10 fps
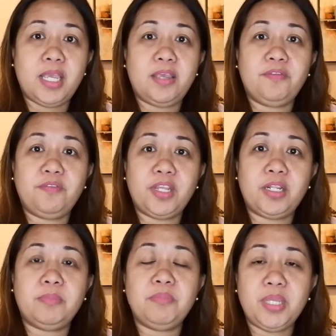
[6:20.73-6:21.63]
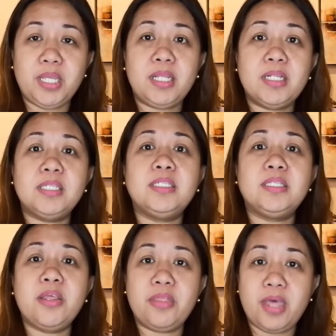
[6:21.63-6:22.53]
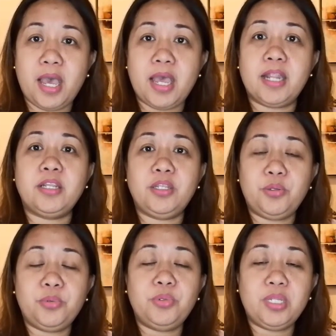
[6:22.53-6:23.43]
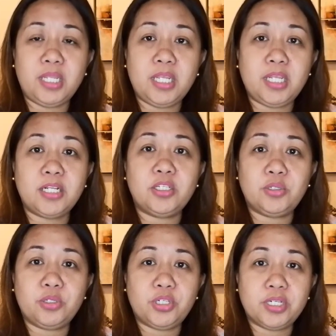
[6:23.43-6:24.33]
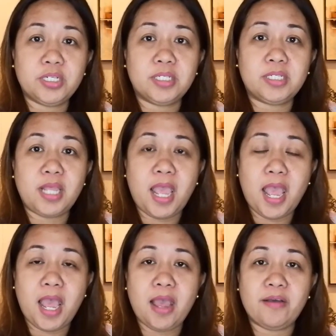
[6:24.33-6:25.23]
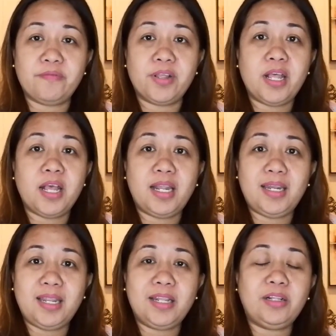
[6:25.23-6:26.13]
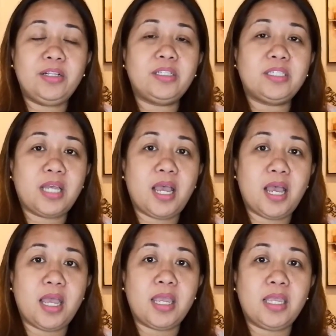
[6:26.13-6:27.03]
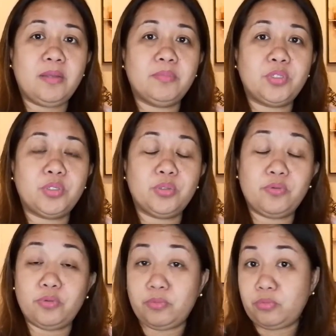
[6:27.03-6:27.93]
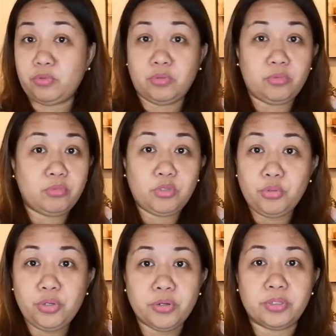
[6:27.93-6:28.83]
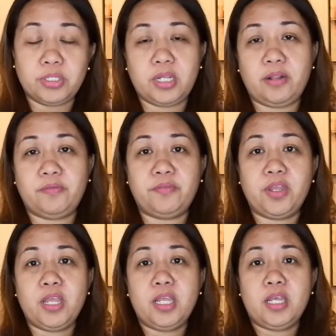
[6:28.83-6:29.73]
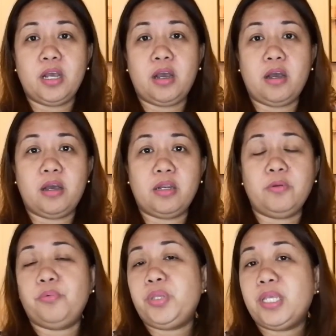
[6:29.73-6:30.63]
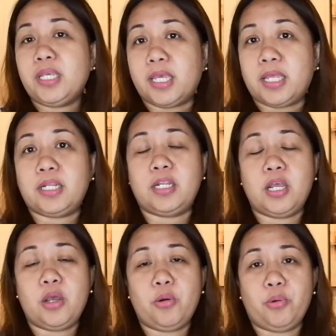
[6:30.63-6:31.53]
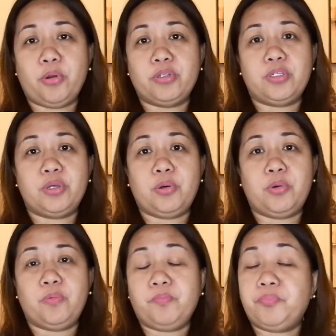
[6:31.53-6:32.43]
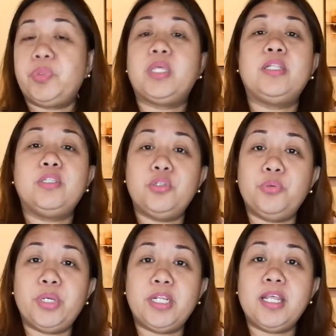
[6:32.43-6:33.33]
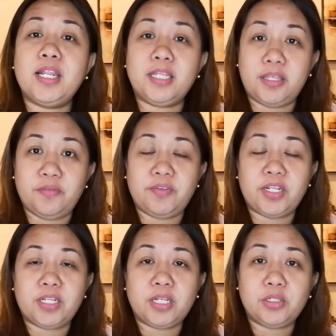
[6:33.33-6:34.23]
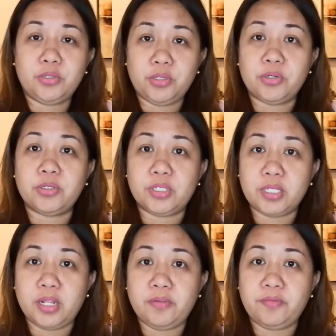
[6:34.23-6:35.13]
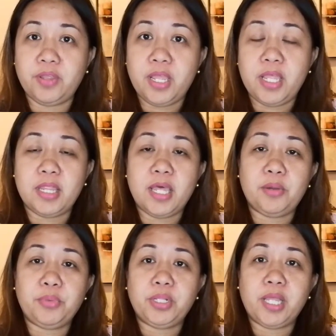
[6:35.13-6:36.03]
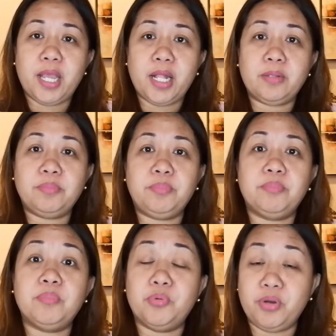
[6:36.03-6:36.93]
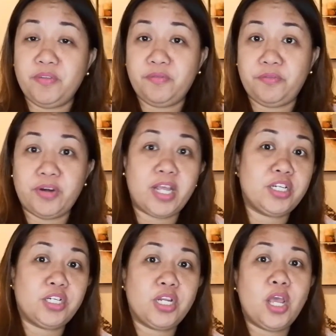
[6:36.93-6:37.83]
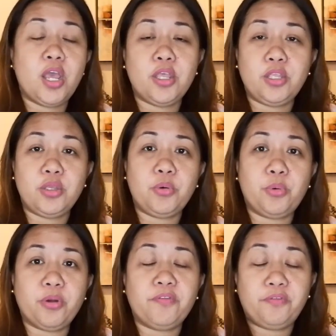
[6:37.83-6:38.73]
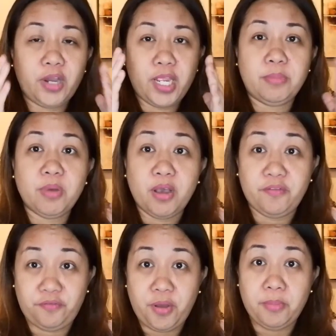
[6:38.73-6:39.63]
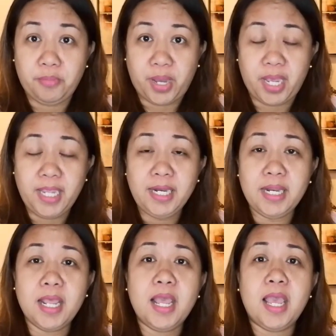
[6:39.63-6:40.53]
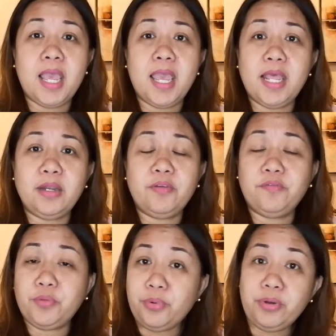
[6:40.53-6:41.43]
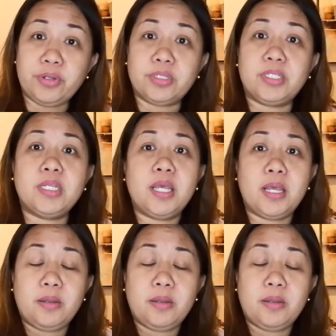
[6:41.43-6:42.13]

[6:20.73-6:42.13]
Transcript: If it means that you need to just have a little time to yourself on a weekend or so, then do it and give it to yourself. That will help refresh your frame of mind and, of course,